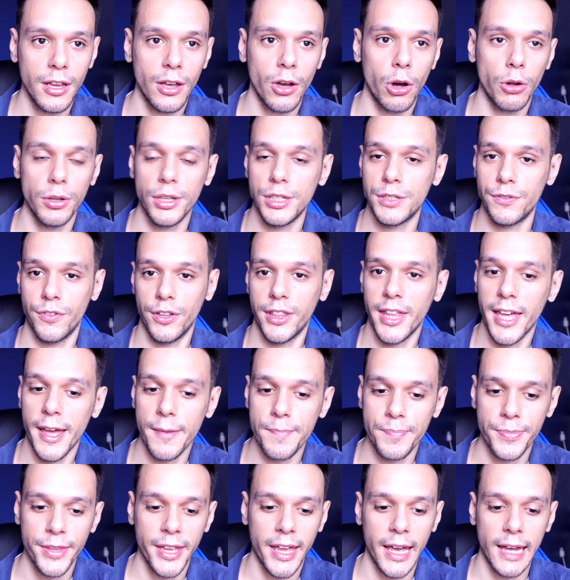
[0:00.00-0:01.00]
or at least for
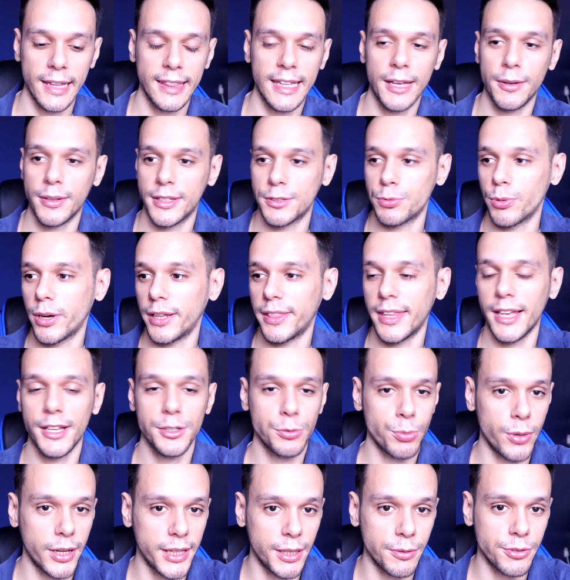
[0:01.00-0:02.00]
them, and that's why
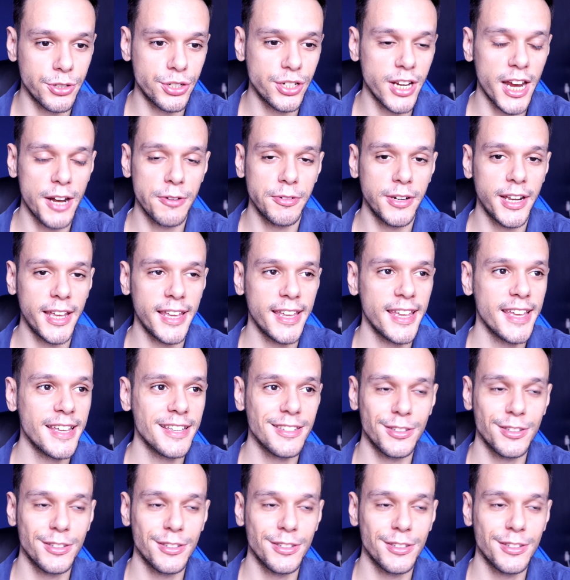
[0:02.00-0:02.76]
they were sharing it.